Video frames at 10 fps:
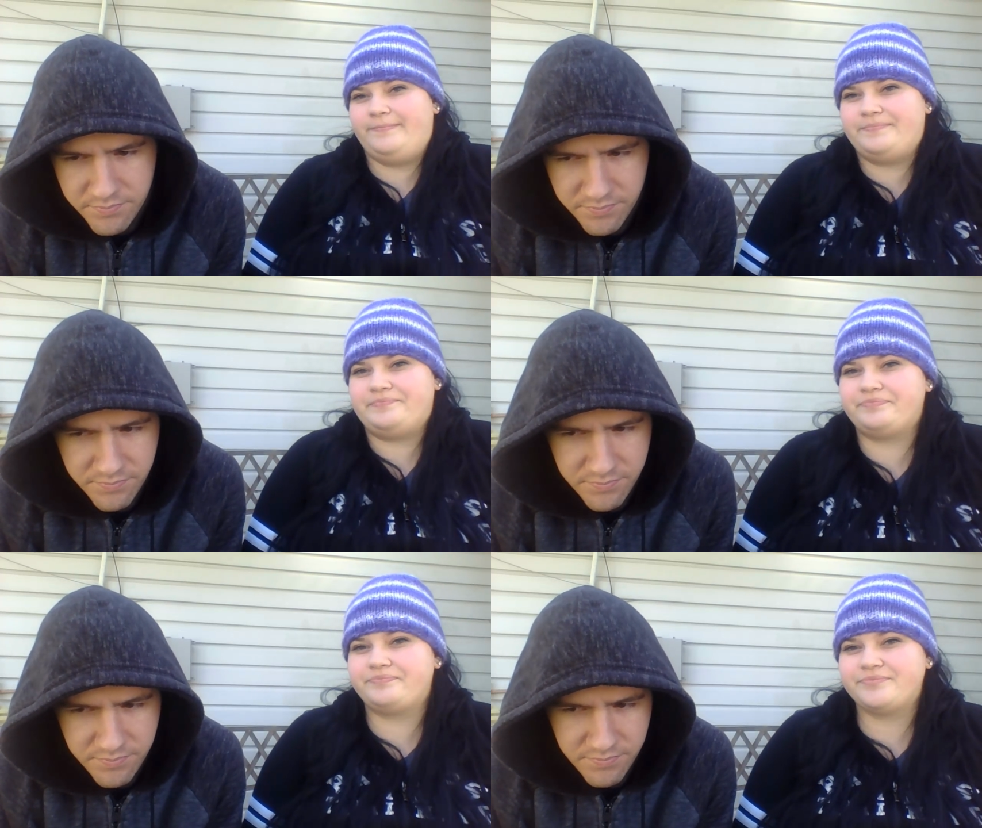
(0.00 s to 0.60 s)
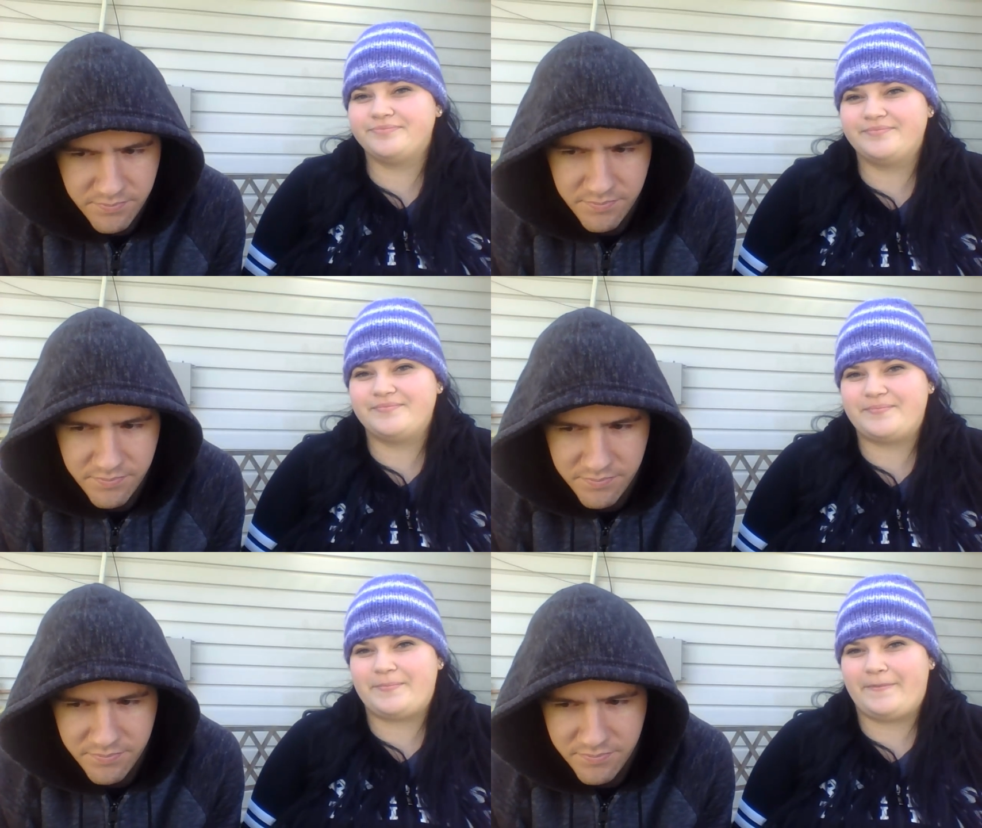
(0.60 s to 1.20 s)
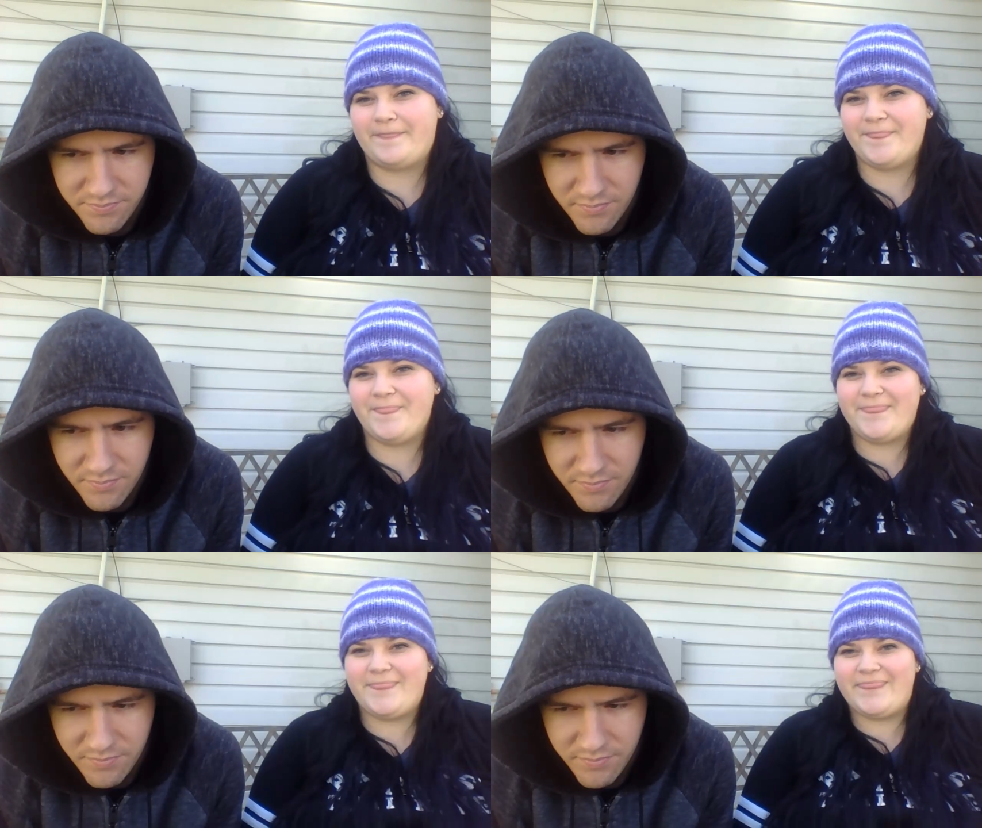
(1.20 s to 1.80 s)

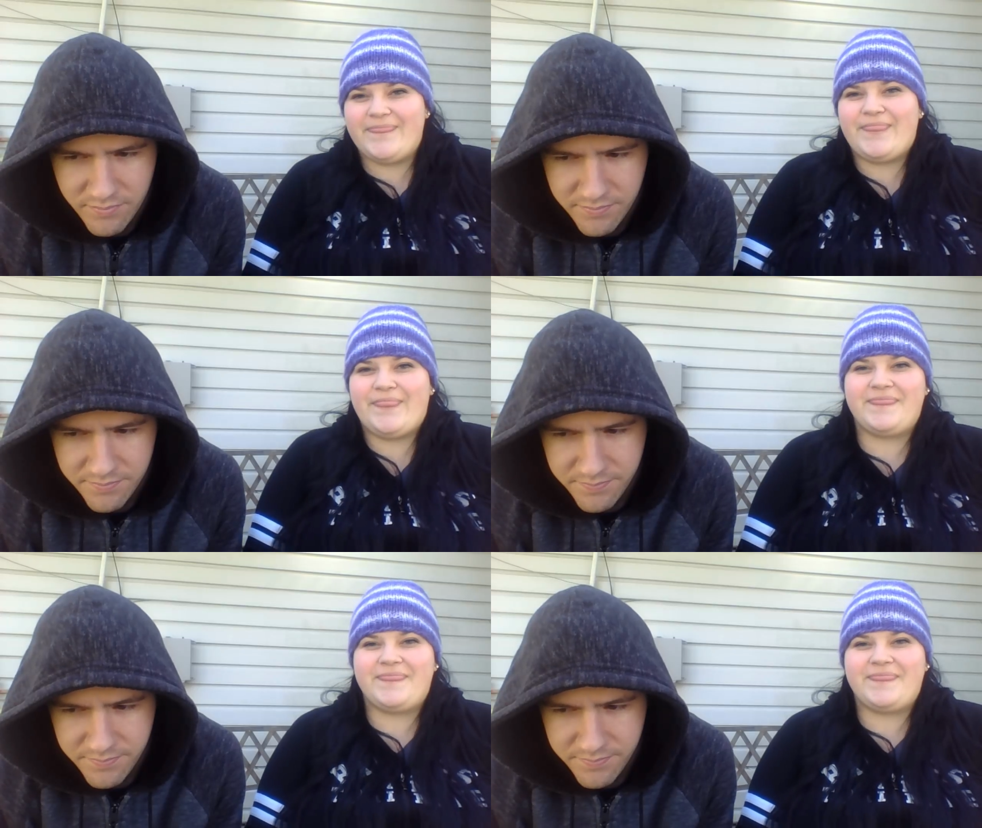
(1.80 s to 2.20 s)
(no one is talking)